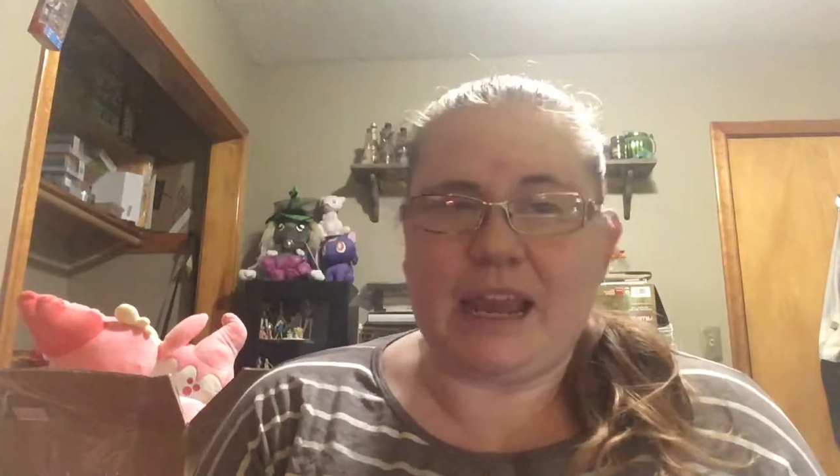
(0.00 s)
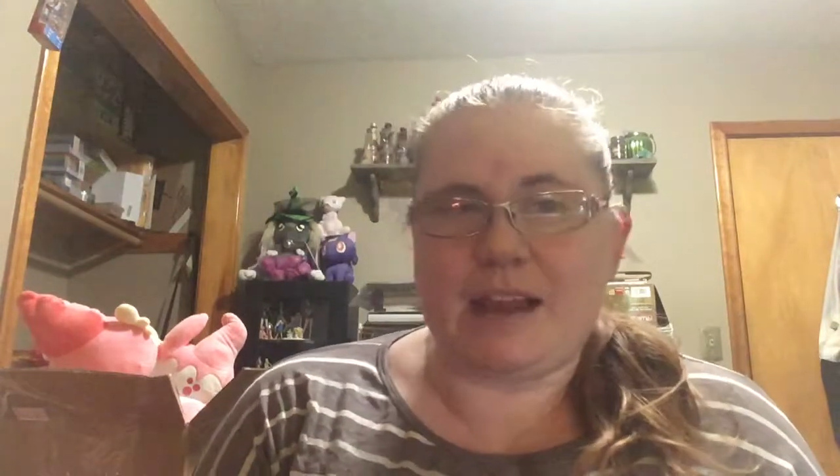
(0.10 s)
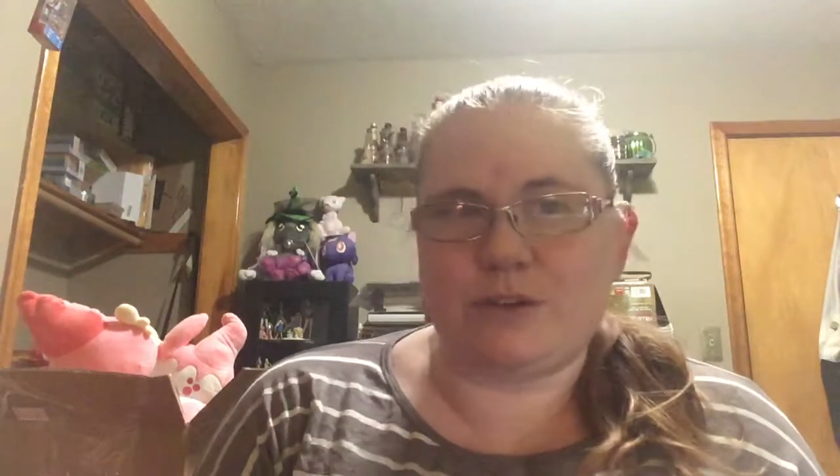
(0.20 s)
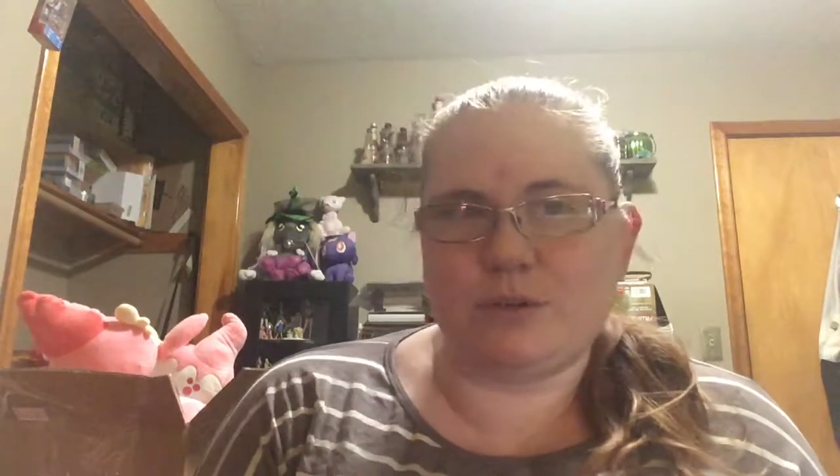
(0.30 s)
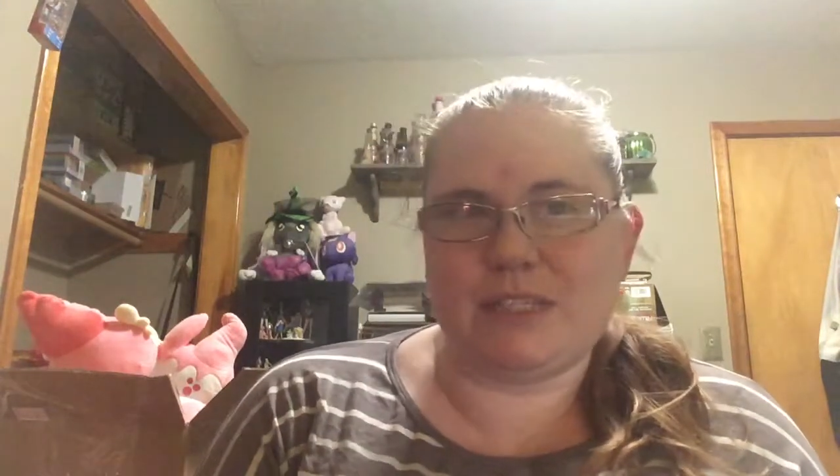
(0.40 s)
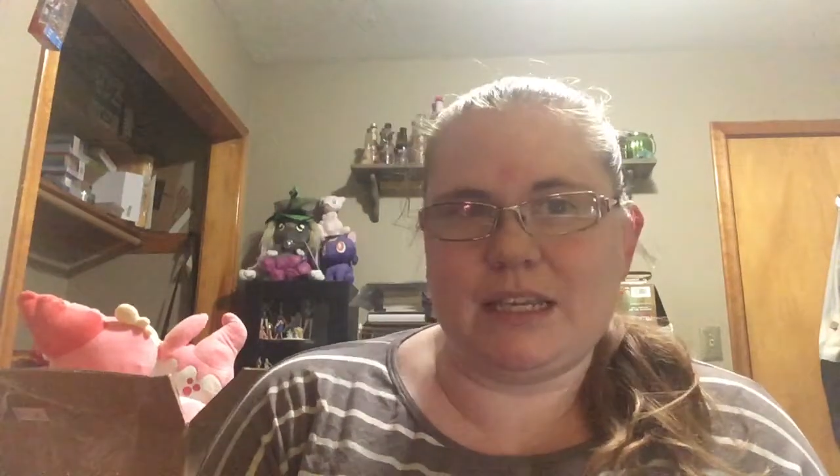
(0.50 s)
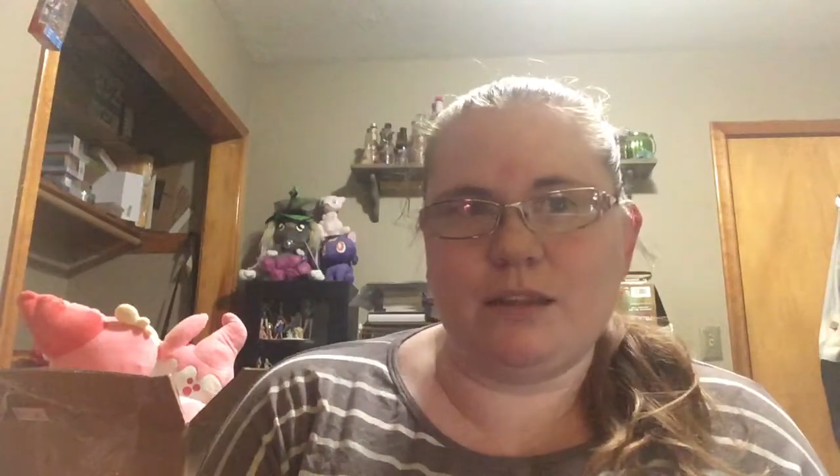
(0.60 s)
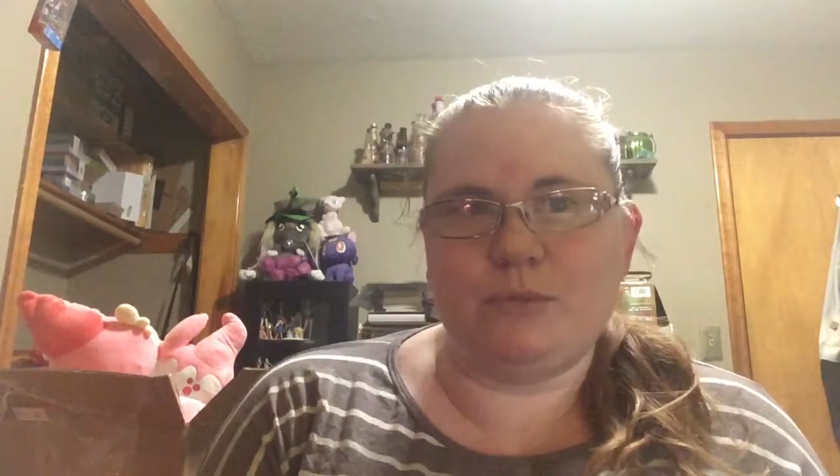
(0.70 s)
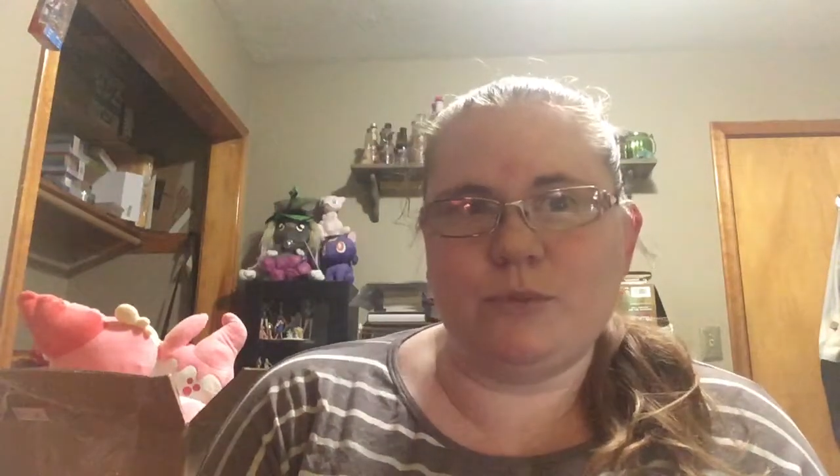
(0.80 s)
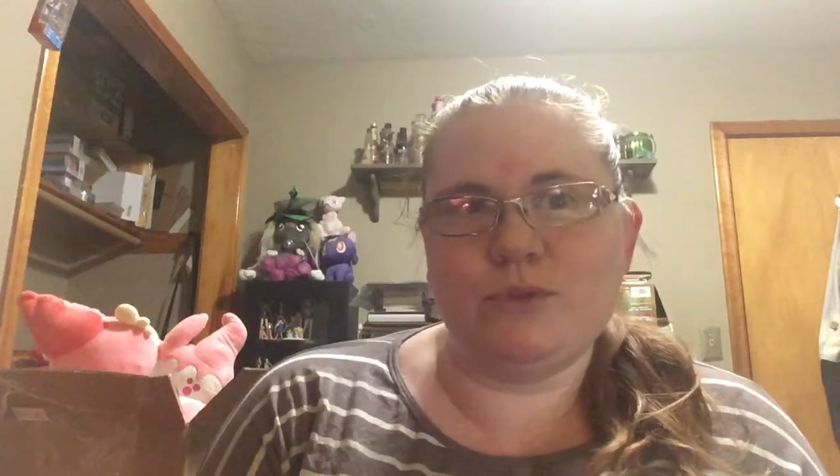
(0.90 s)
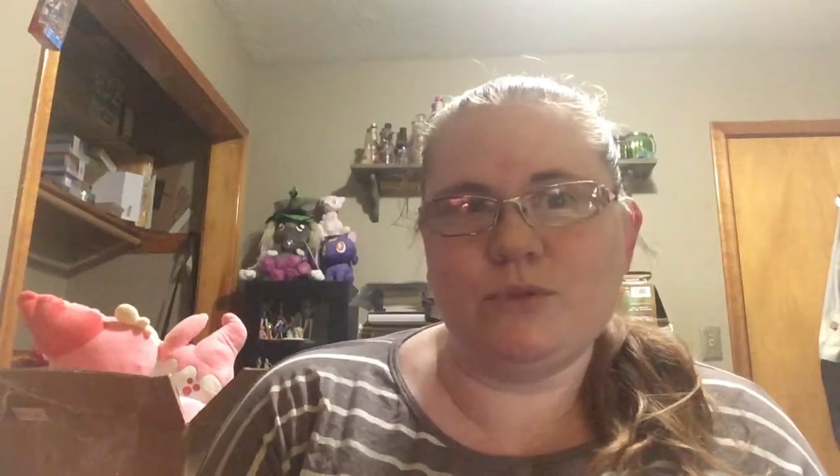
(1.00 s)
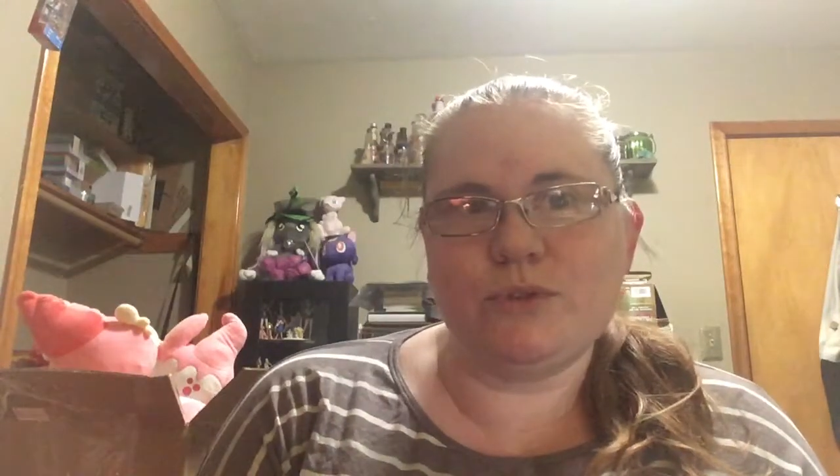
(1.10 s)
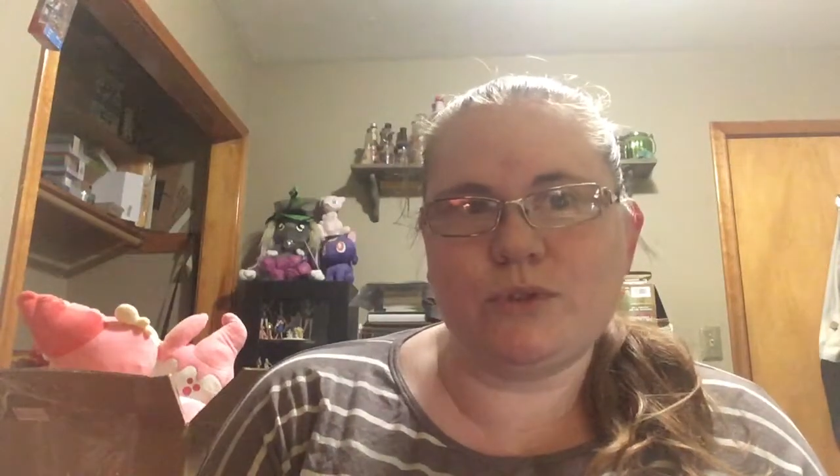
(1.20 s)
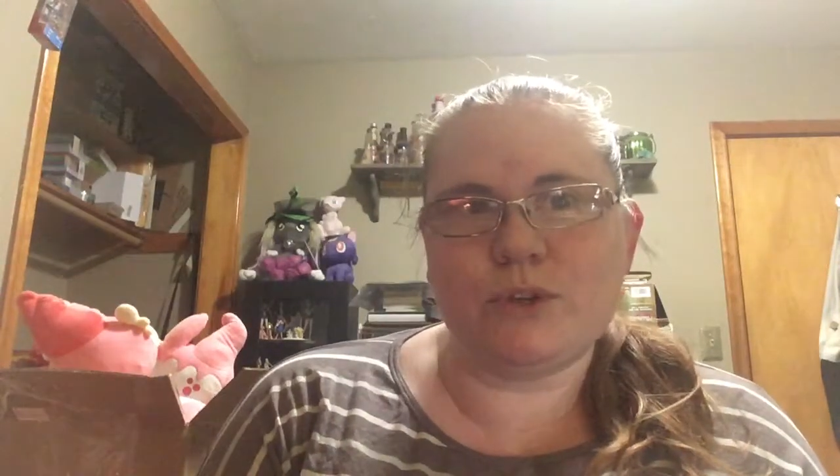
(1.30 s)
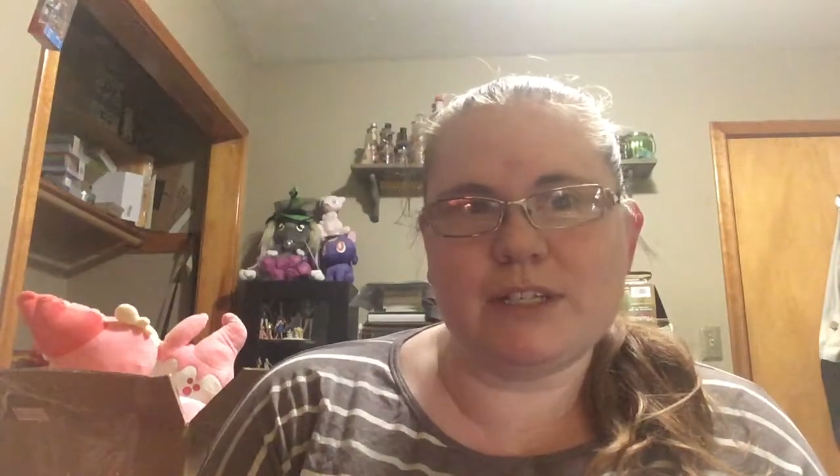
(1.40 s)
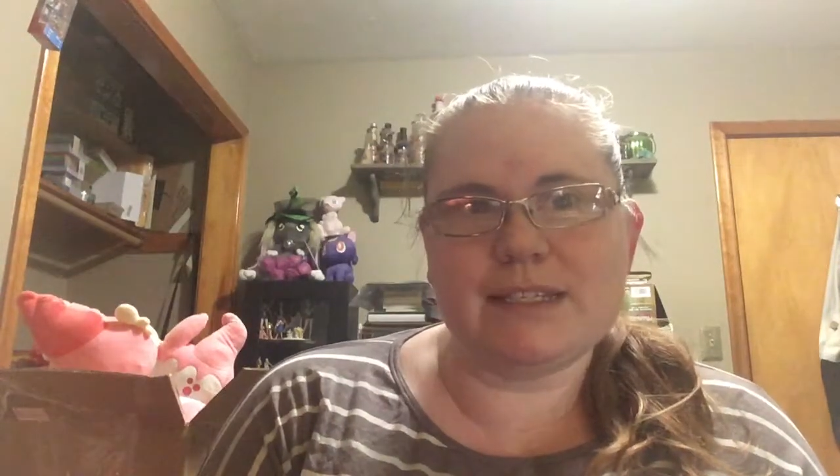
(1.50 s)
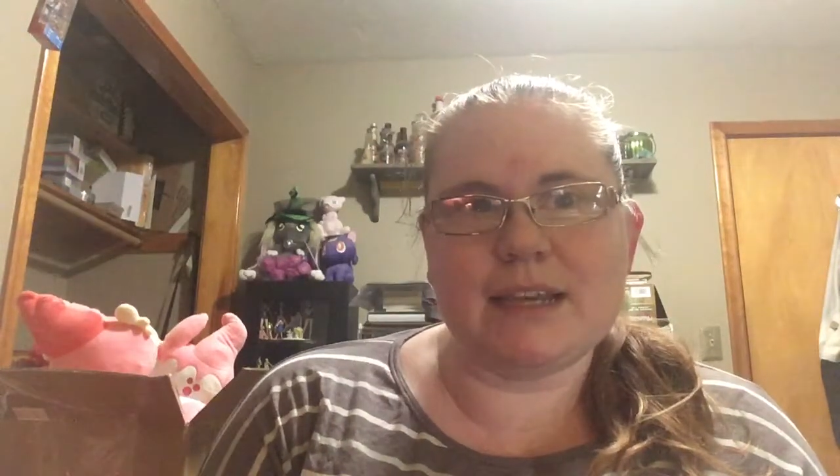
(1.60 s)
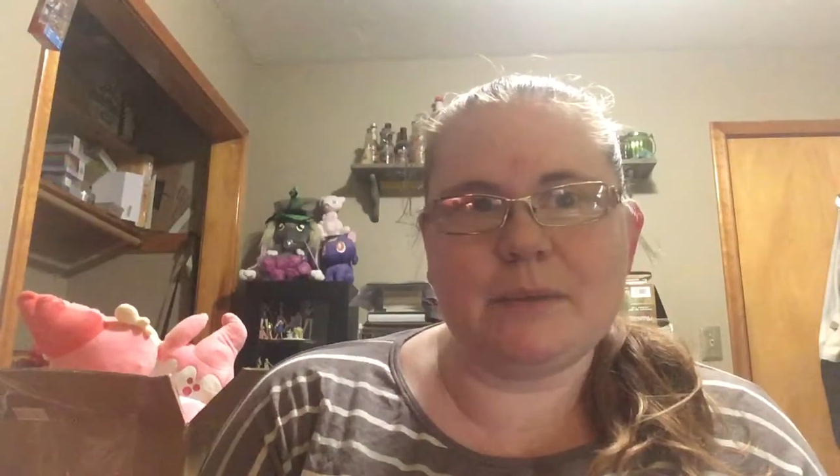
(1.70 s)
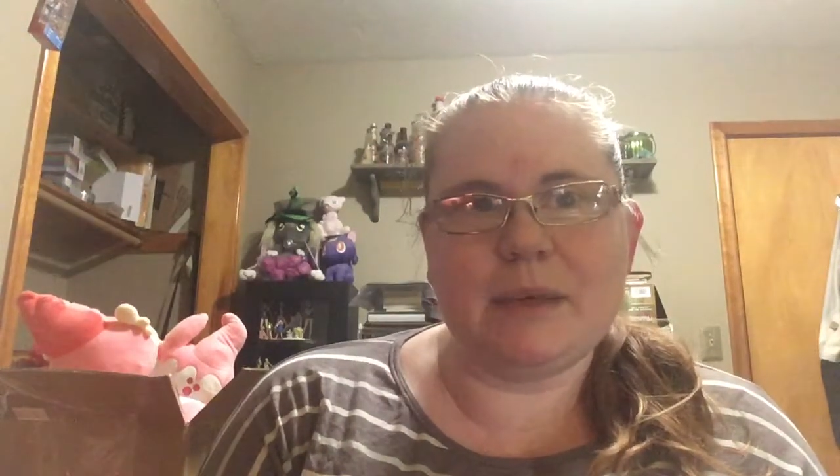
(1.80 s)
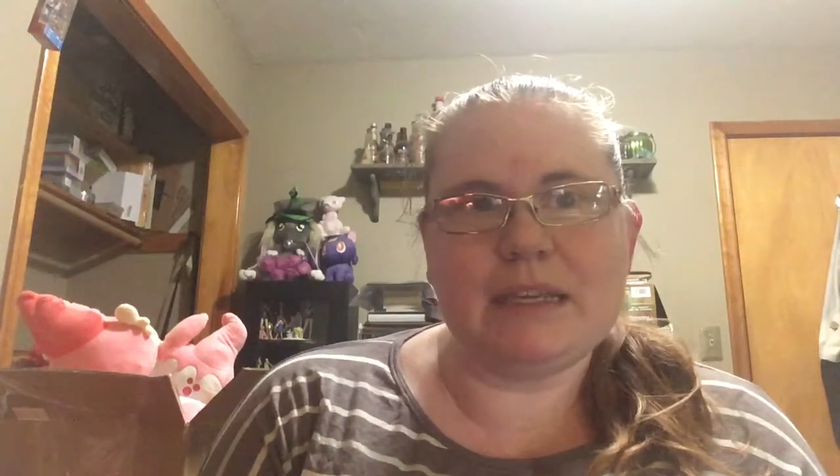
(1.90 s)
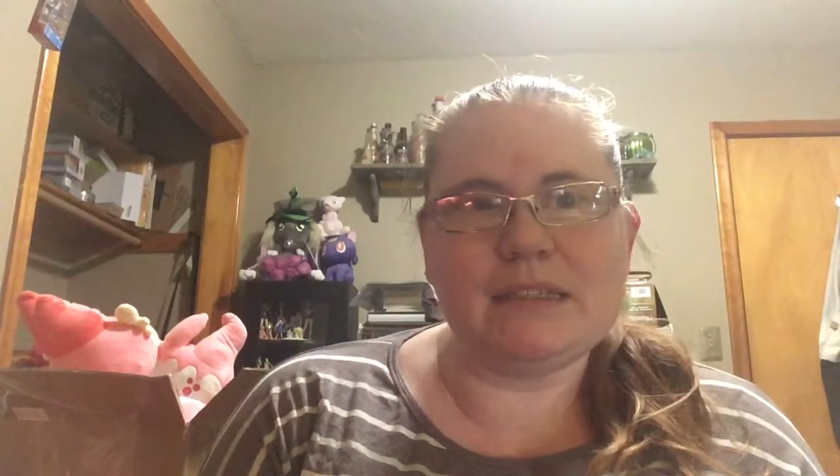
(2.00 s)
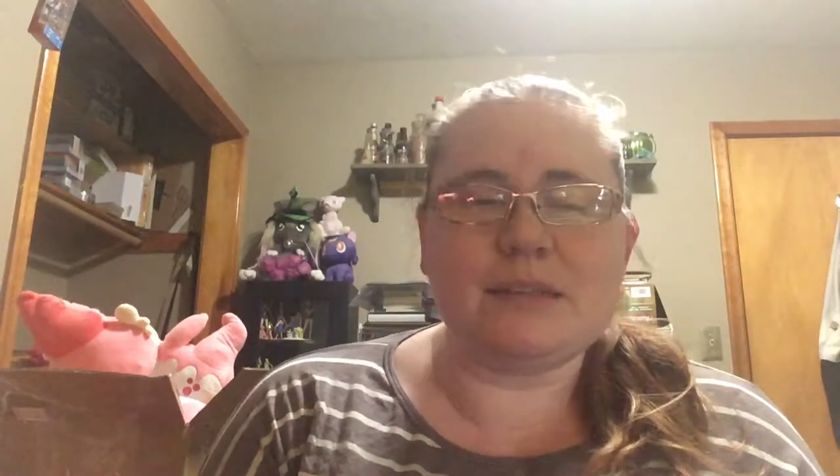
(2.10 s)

actual Sailor Moon stores come in,